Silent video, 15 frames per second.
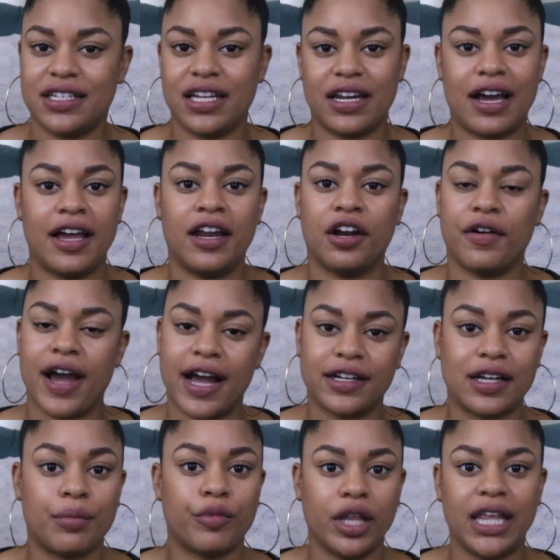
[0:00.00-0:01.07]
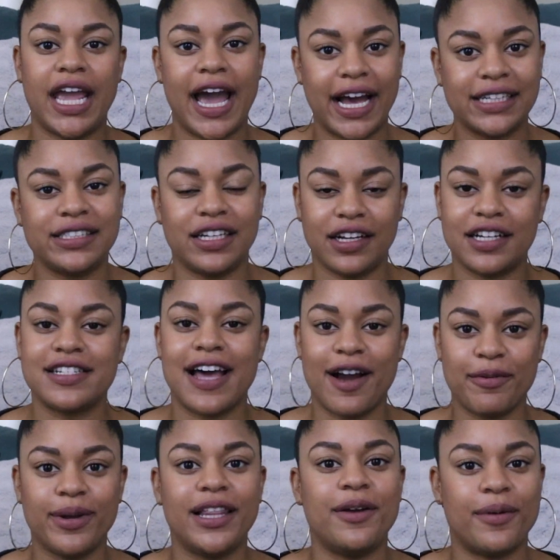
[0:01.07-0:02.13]
to not interact. I'm really asking because I
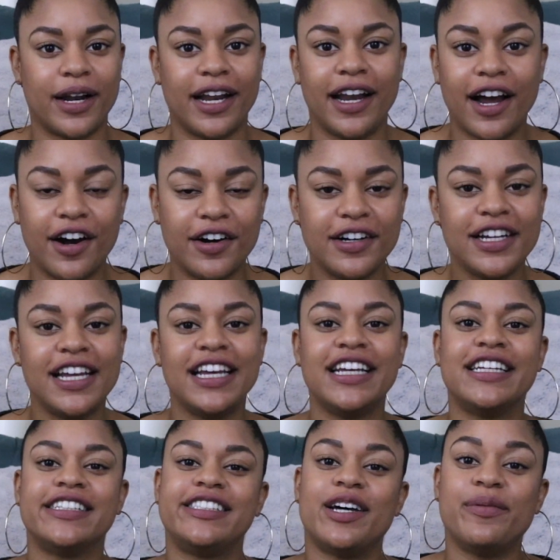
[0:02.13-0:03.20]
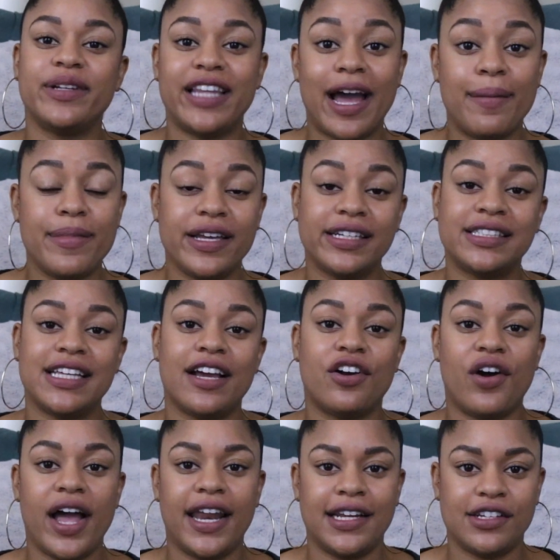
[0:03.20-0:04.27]
really want to know. So with that being said,
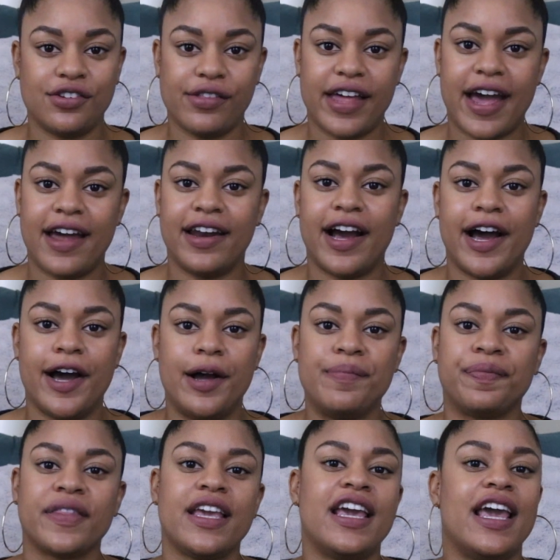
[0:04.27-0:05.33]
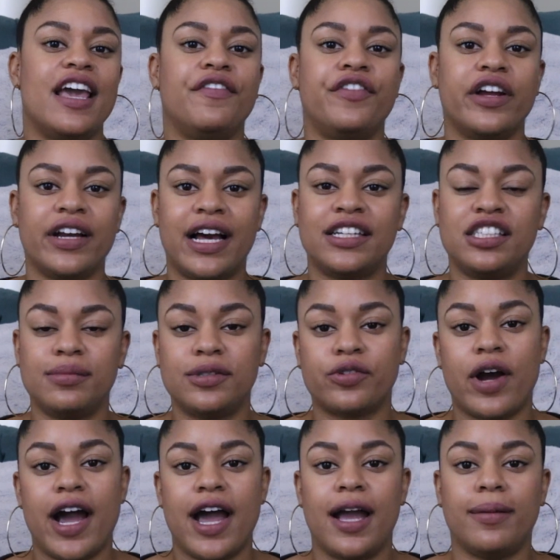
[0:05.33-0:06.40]
go ahead and do that. If you're not
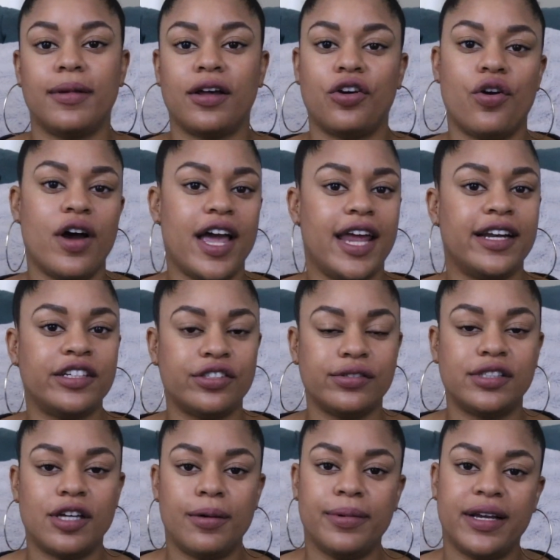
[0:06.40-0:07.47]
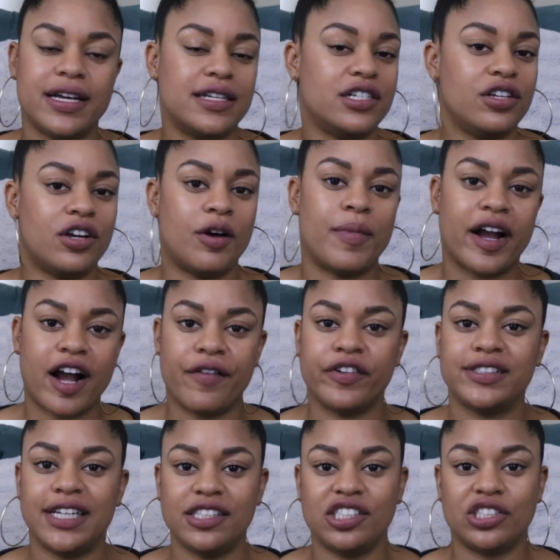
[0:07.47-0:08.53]
subscribed, go ahead and do so, because, you know, my
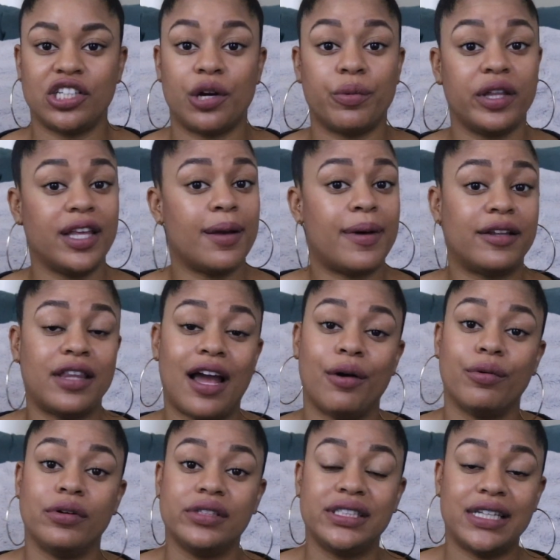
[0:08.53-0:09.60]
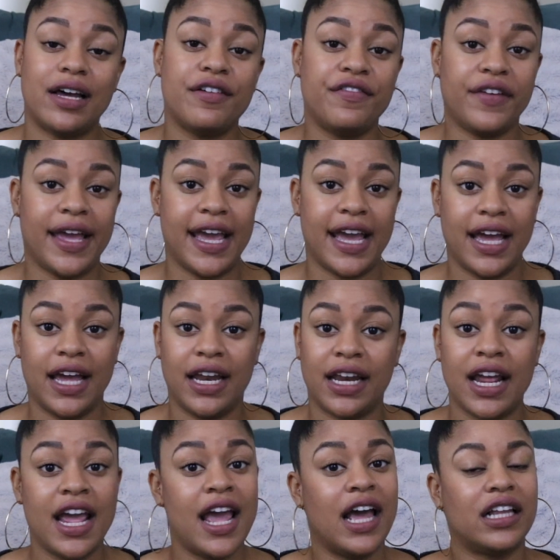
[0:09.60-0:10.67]
conversations are really about that real stuff. And
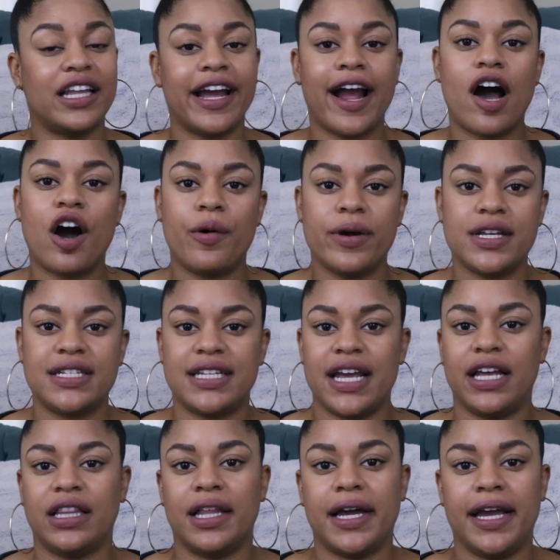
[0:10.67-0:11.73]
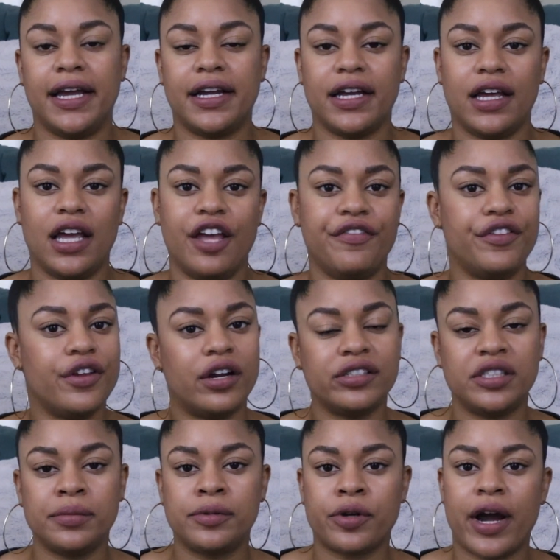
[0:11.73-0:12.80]
like I always say, like, if you don't
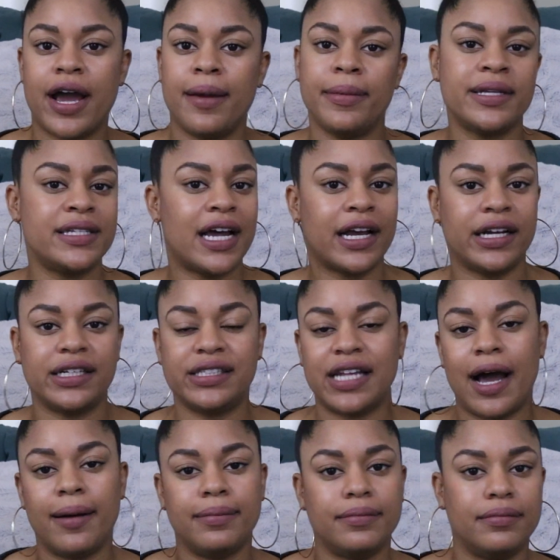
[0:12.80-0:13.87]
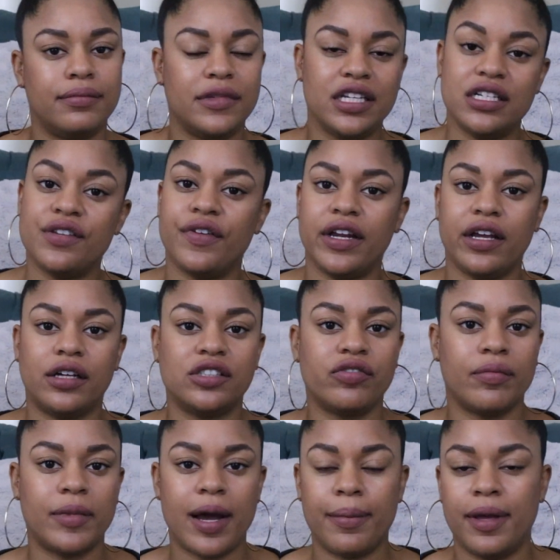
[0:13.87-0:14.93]
subscribe, it's not going to stop these videos
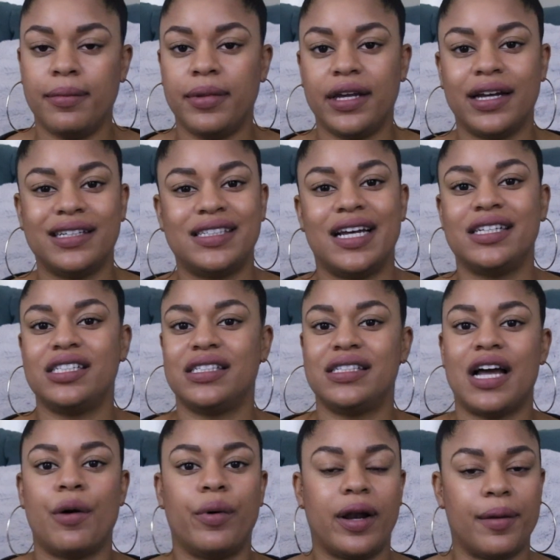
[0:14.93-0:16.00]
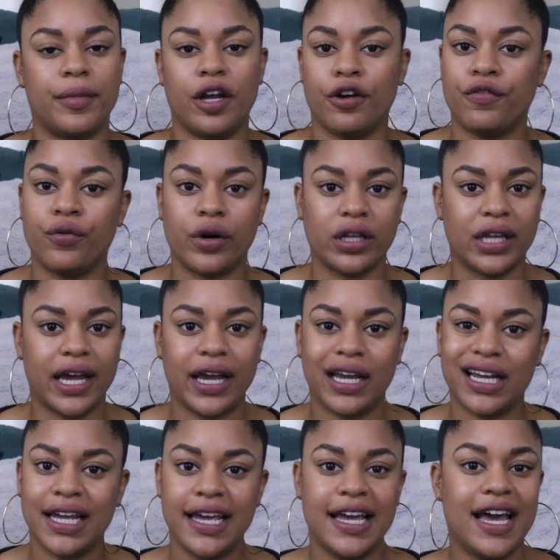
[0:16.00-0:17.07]
from coming, because that's just not what I'm here for.
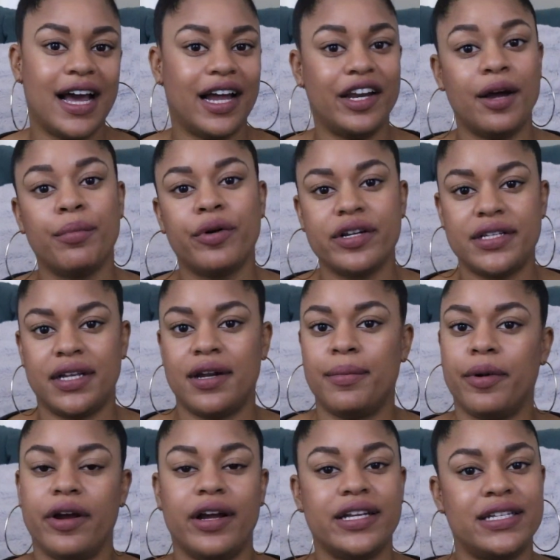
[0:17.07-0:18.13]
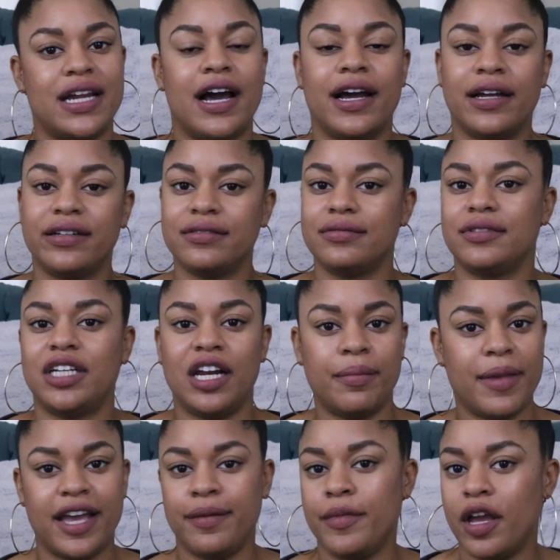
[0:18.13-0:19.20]
Like, a number is a number. It's not gonna
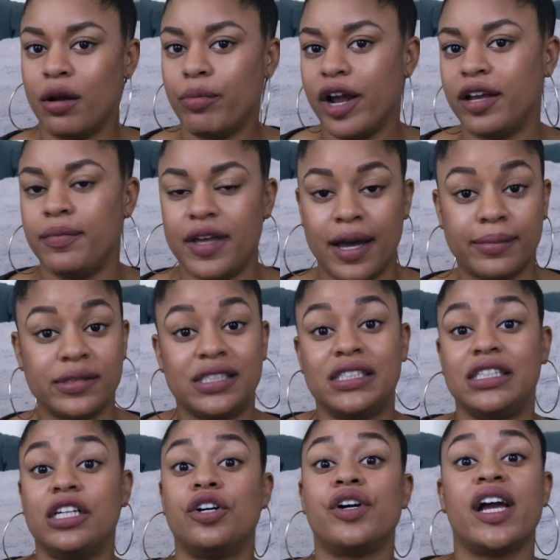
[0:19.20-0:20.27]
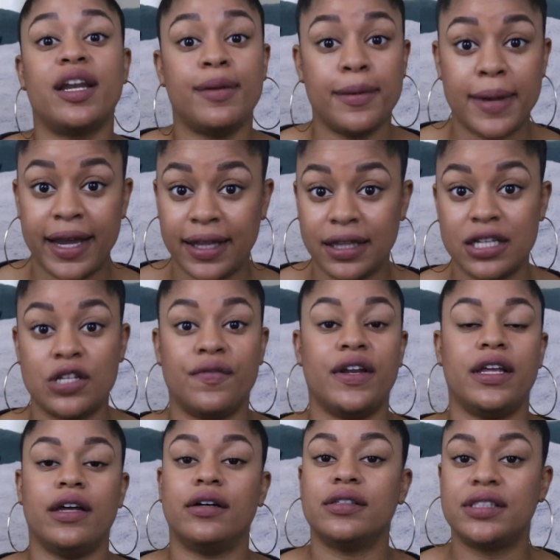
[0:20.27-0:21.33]
make me or break me. I'm still gonna be making these
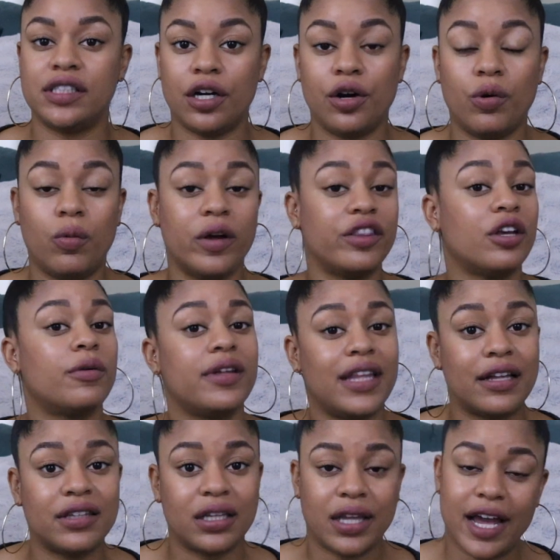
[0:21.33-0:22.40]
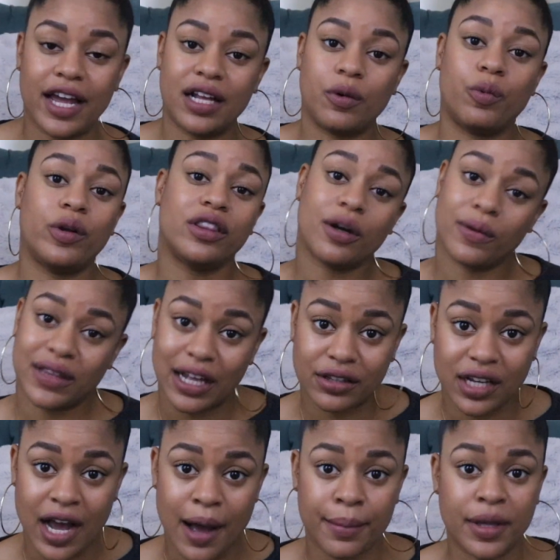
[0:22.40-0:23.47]
videos. So with or without the like, with or without
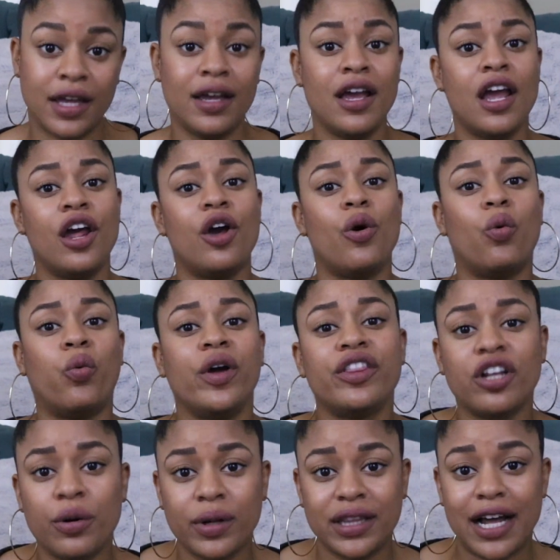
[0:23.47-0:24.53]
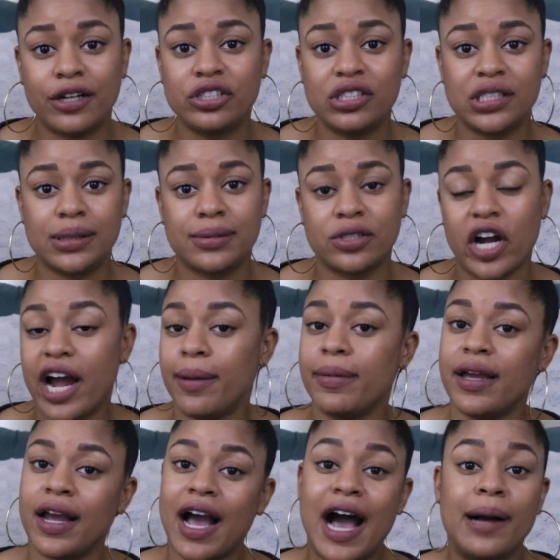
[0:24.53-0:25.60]
the comment, with or without you
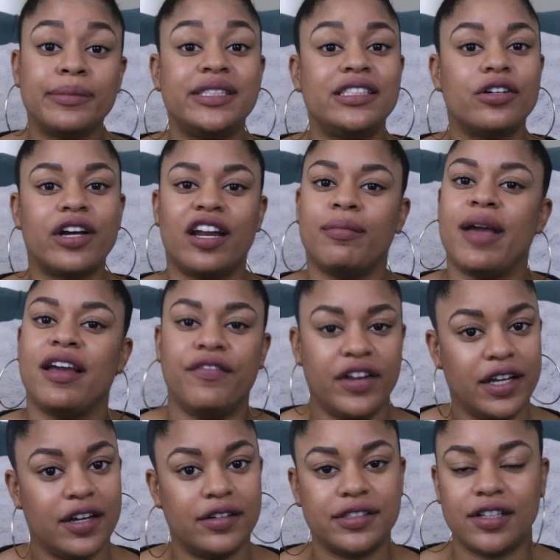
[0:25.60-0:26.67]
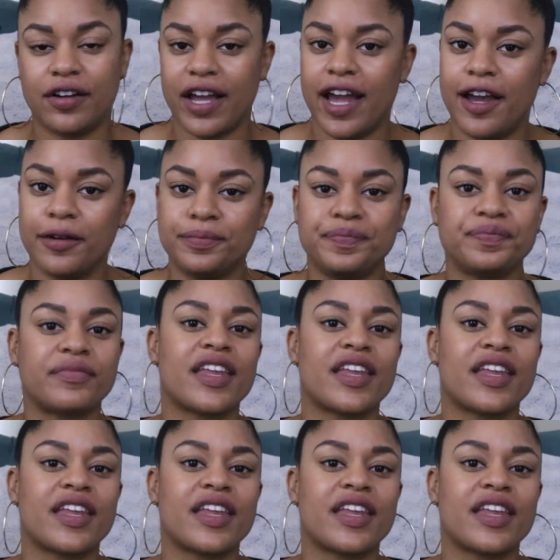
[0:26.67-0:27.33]
subscribing, I'm still gonna make videos, okay?